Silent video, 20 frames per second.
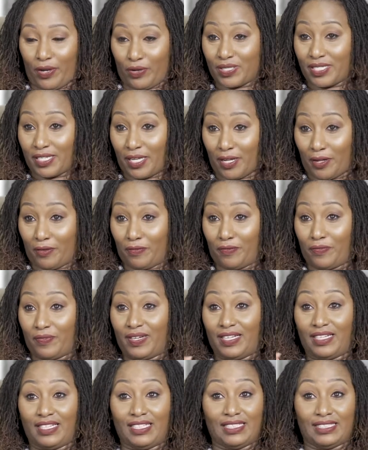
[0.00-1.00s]
by yourself
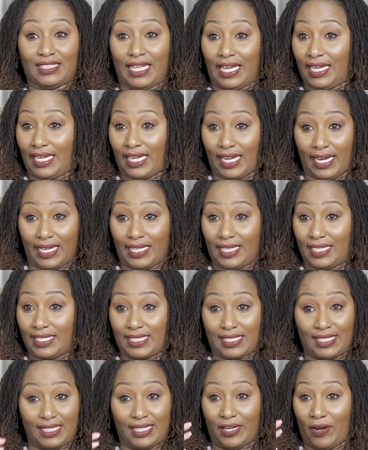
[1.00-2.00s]
daycare
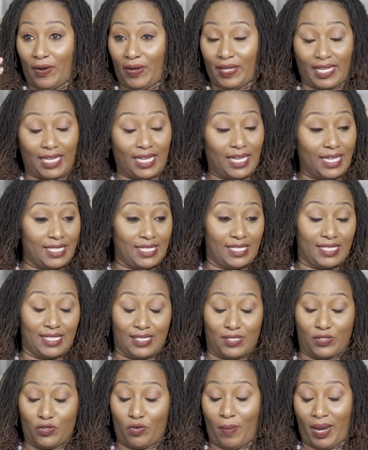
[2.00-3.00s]
this you know and the
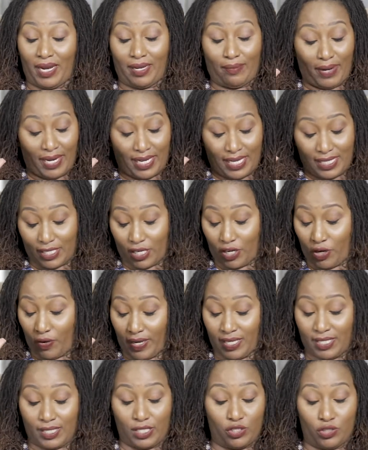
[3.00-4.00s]
kids too my, my kids are
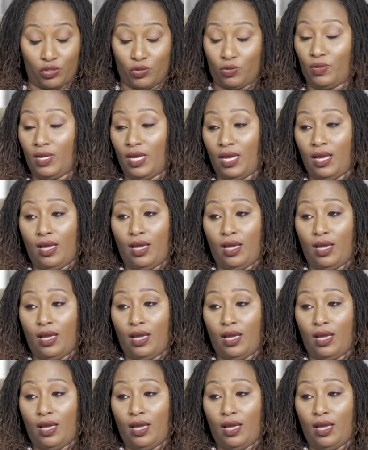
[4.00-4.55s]
crazy too